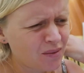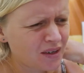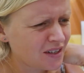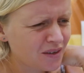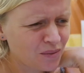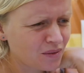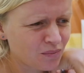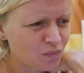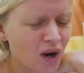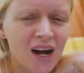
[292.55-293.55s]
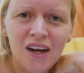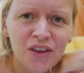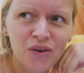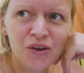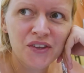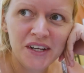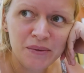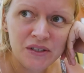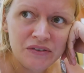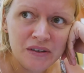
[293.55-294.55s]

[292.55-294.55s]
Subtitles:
I don't know why I thought that it was